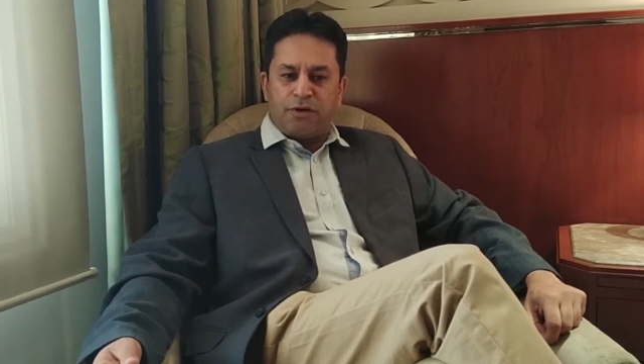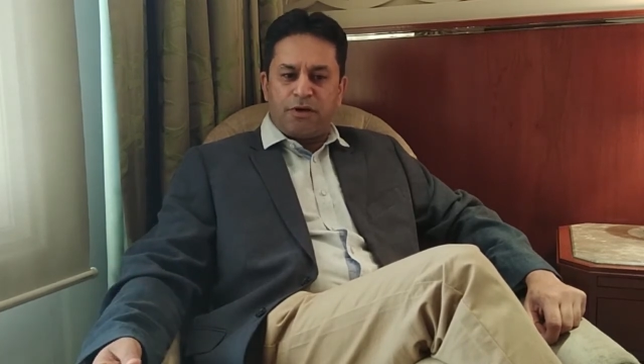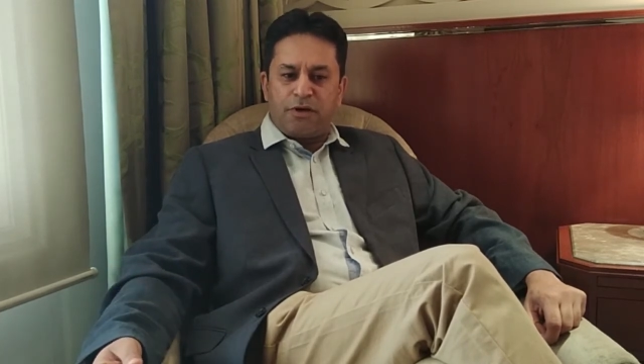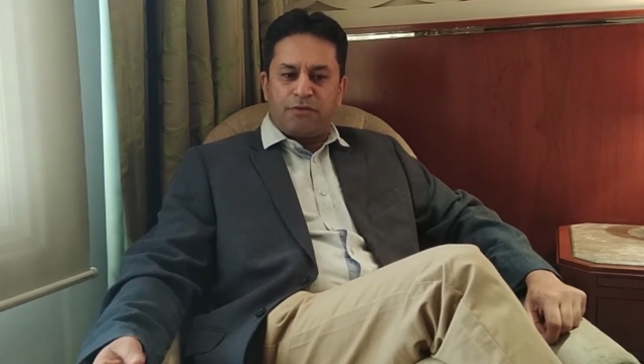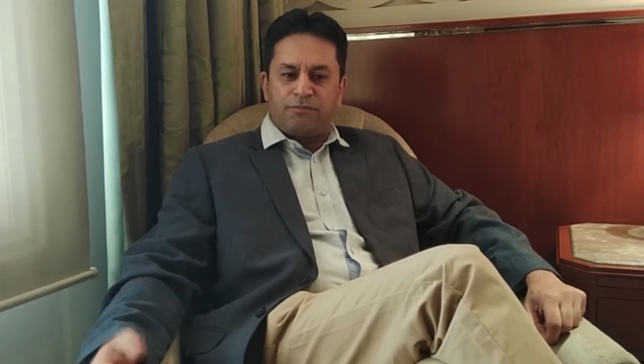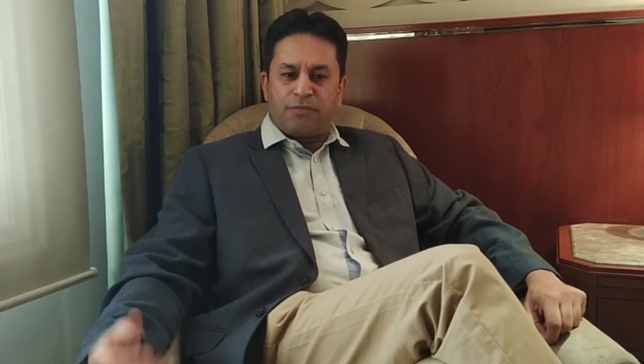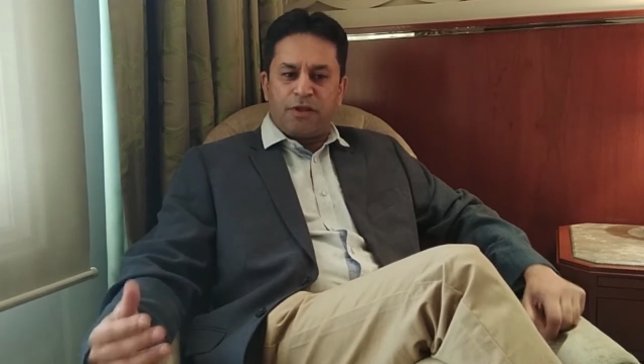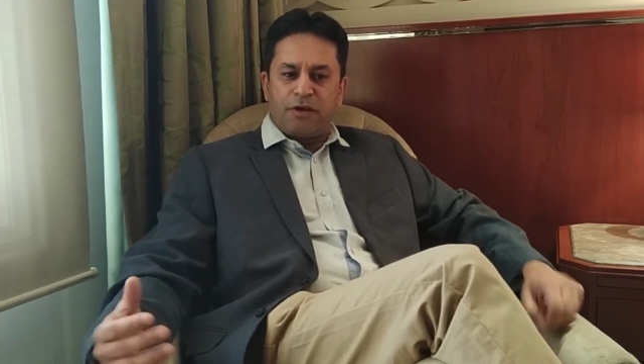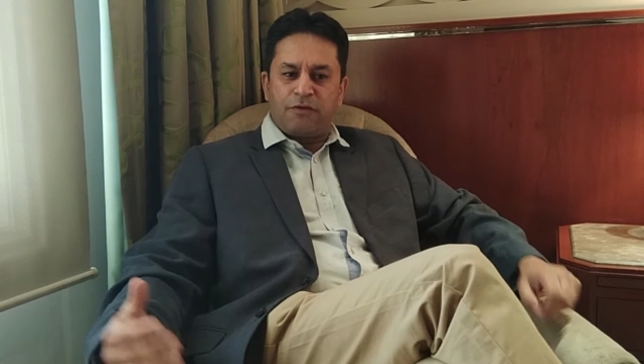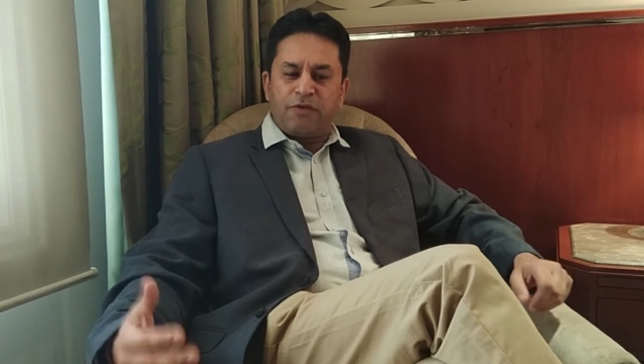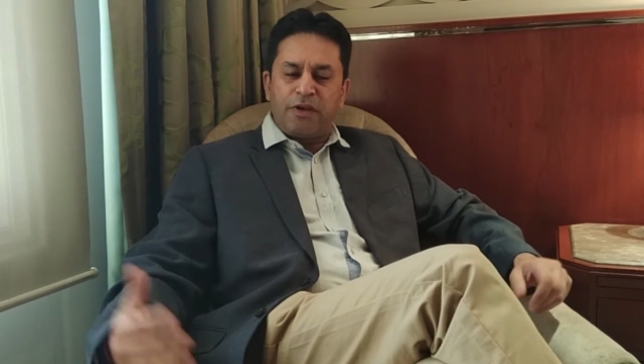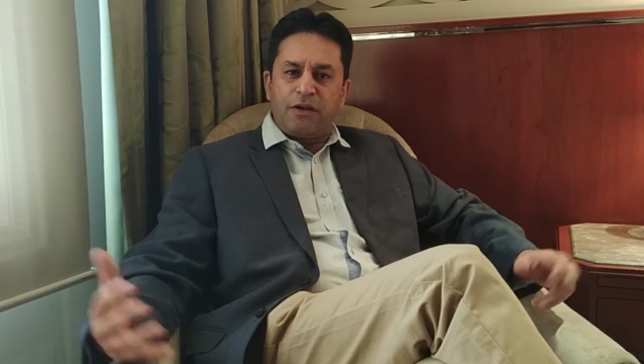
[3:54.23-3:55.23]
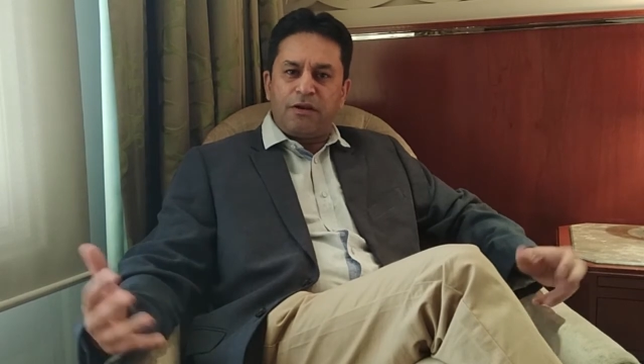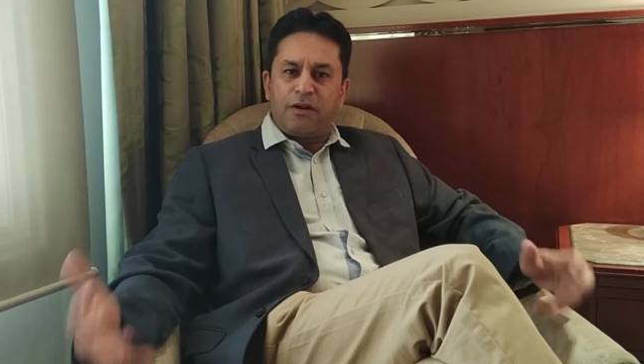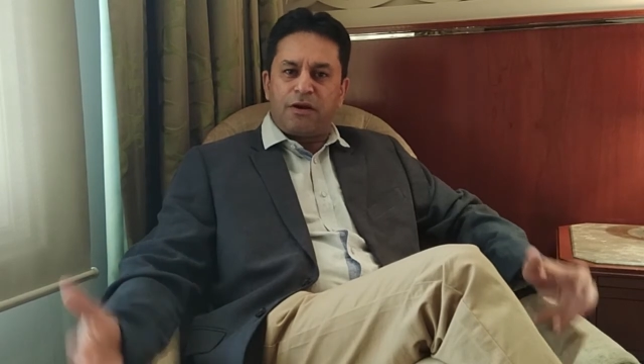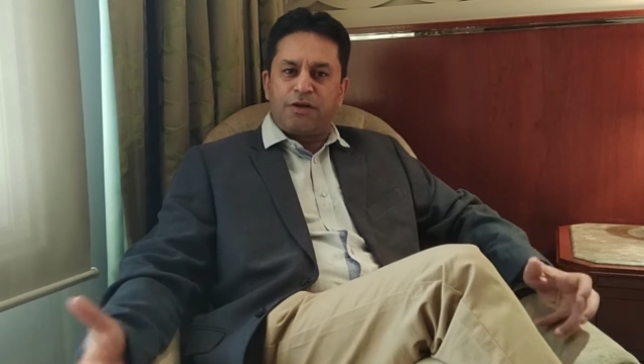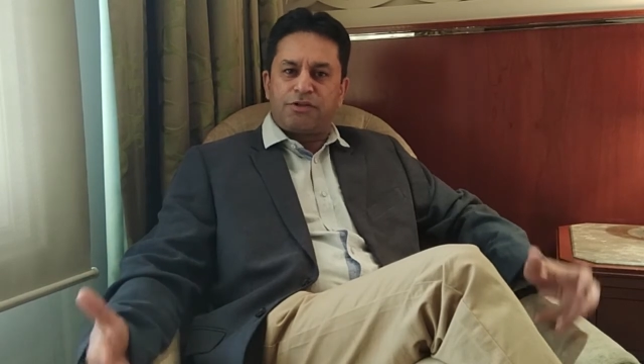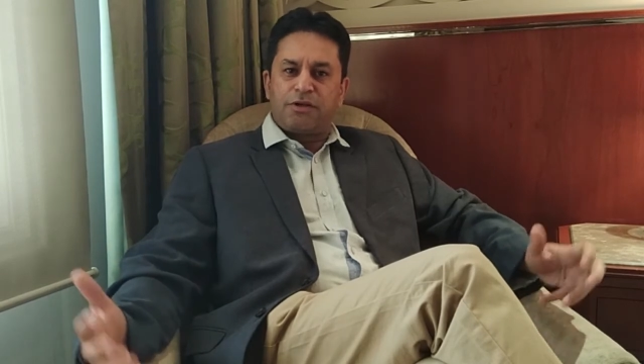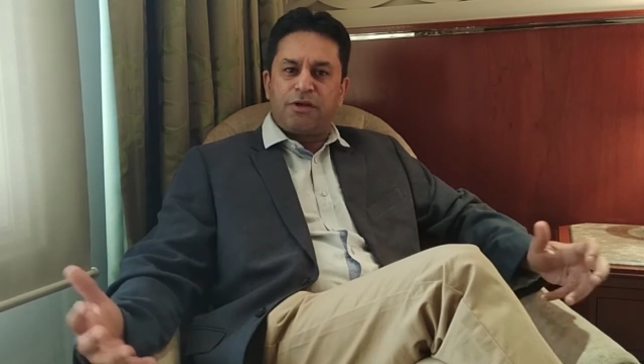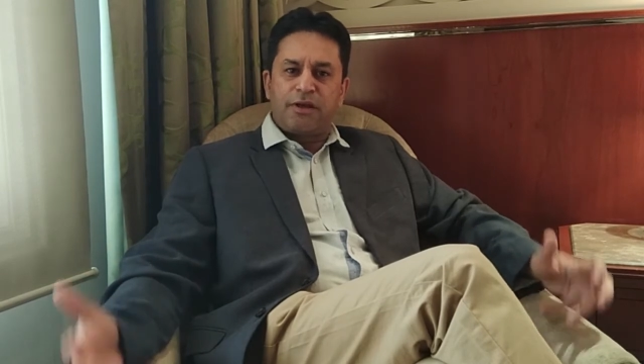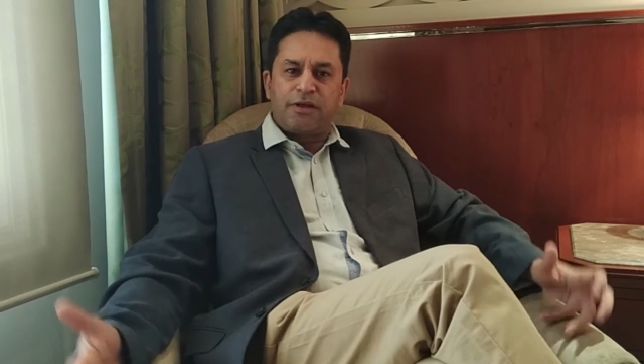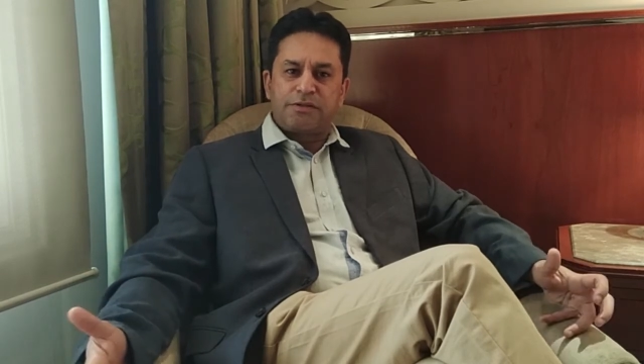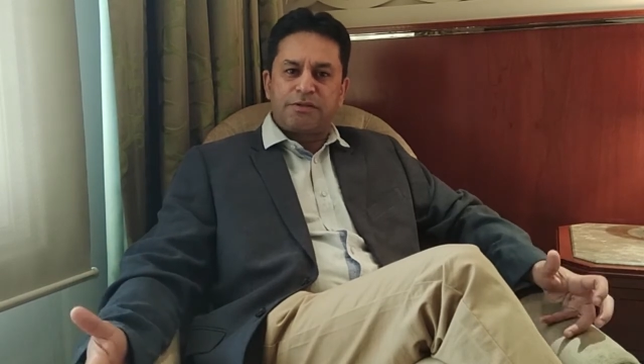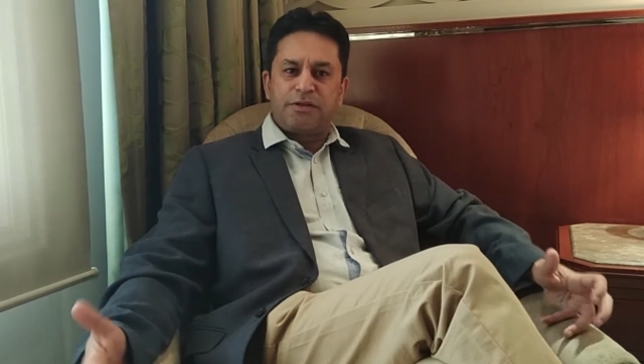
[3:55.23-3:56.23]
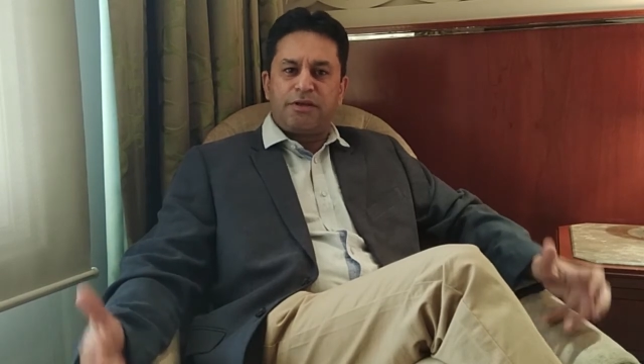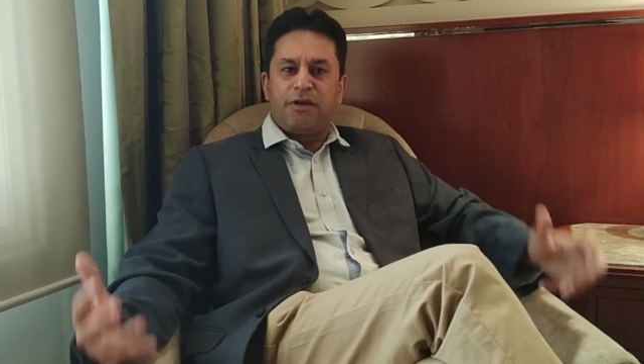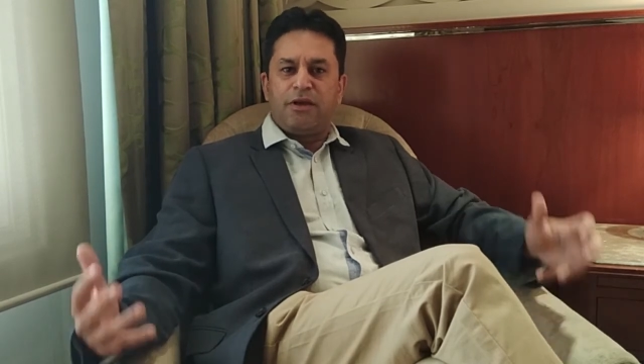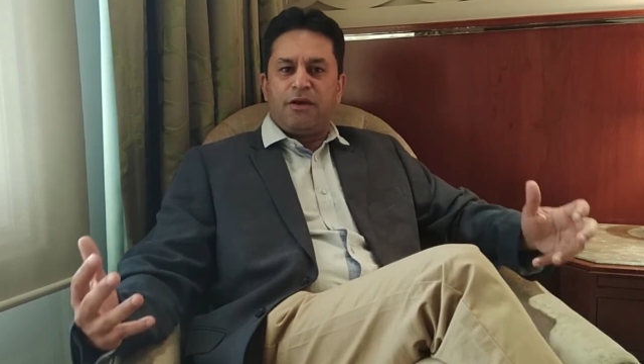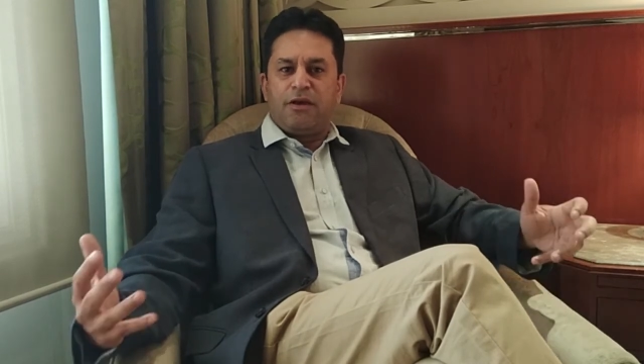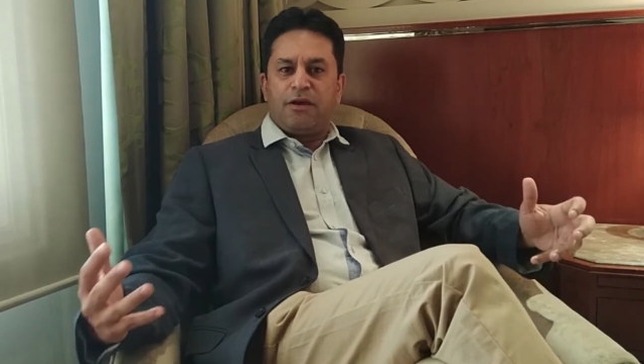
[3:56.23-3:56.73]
a very large legacy